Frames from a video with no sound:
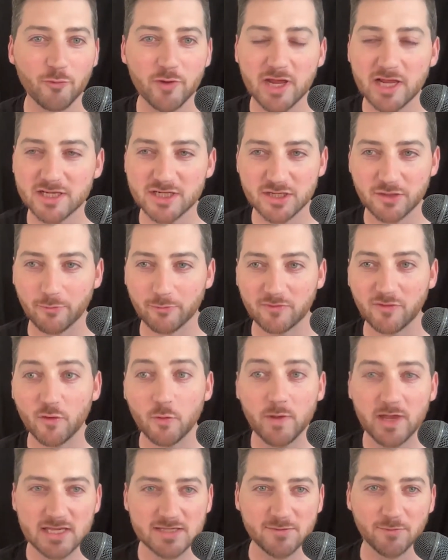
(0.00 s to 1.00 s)
reach
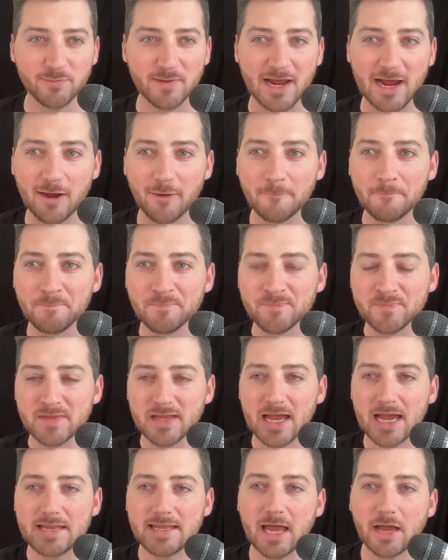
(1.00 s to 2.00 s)
2 weeks from now.
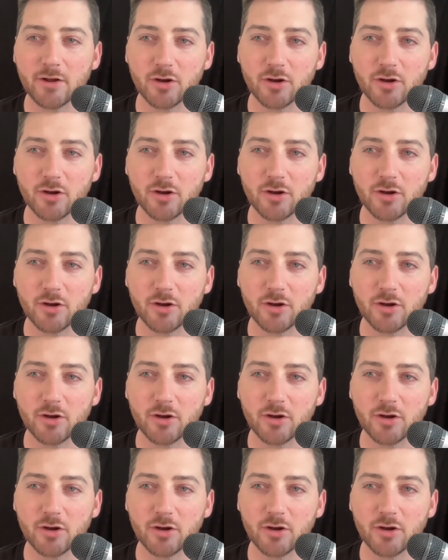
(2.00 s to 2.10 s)
And now